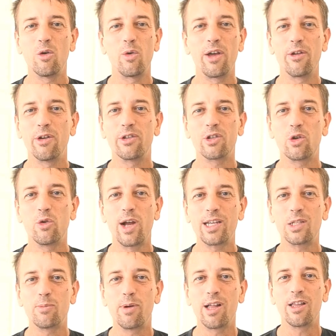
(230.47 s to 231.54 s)
whether it's
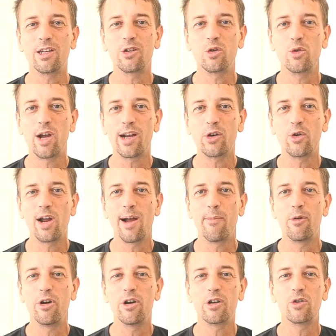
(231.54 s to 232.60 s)
correct spelling, correct
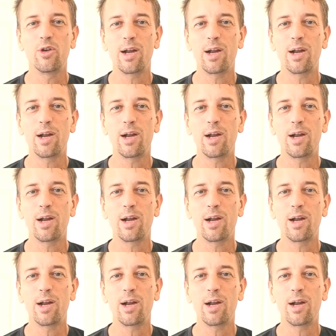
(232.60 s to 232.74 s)
grammar,